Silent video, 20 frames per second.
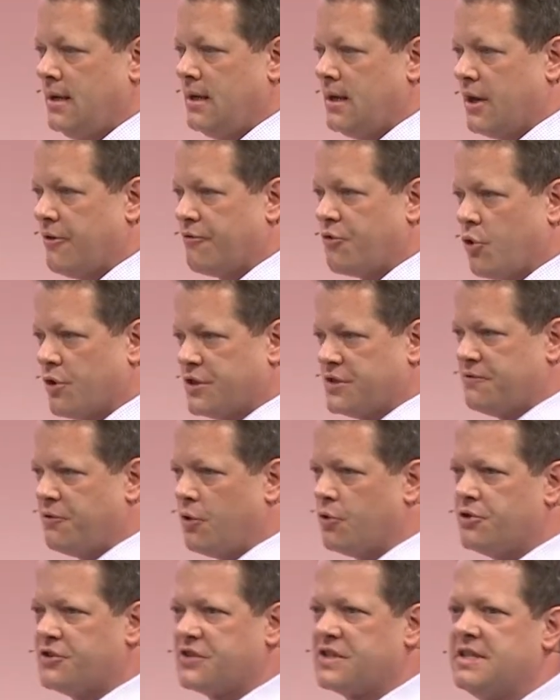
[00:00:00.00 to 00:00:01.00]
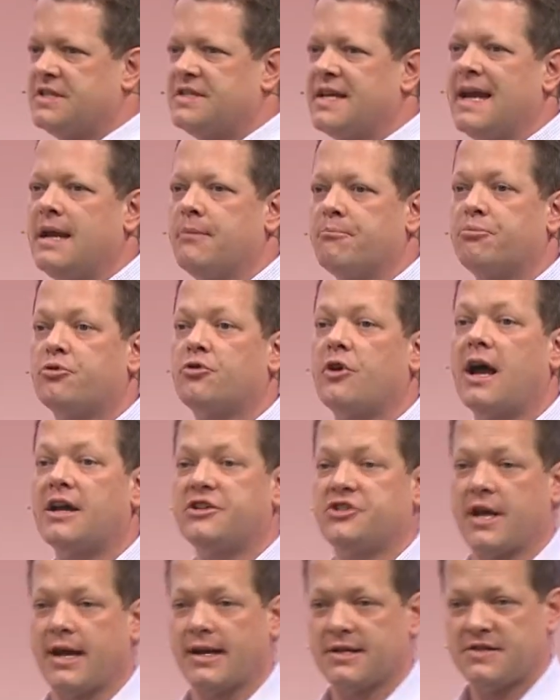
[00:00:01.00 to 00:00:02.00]
And of course, folders contain
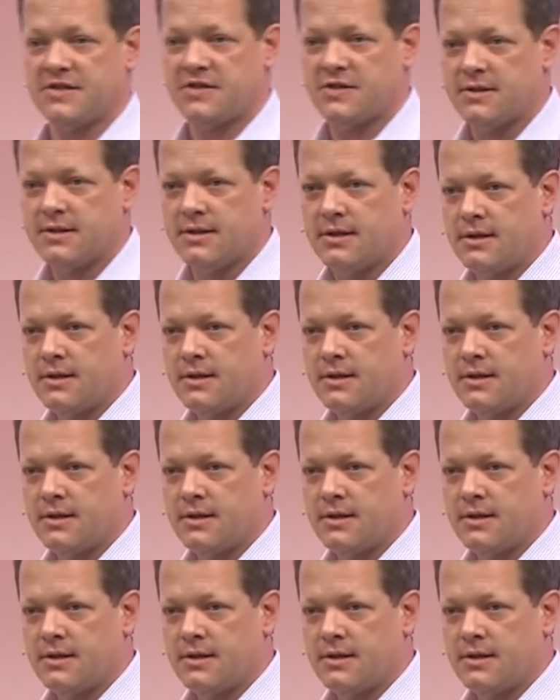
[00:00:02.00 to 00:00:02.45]
projects.